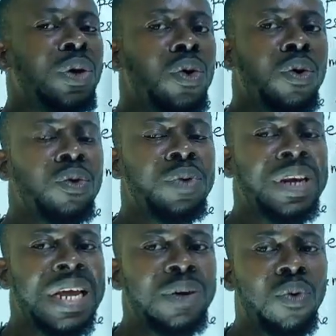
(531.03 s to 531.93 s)
we know
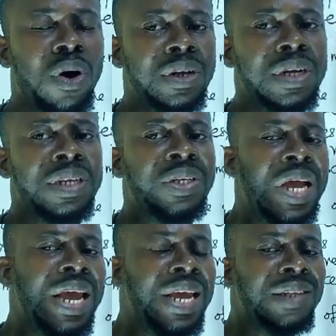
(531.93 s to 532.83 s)
we need what?
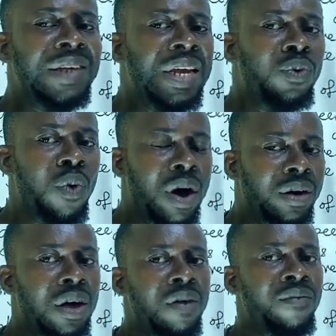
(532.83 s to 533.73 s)
Change in
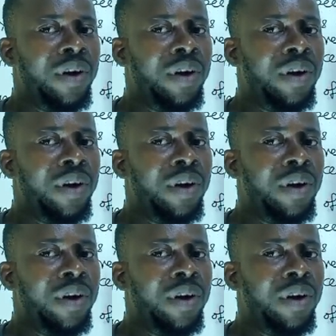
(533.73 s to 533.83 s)
what?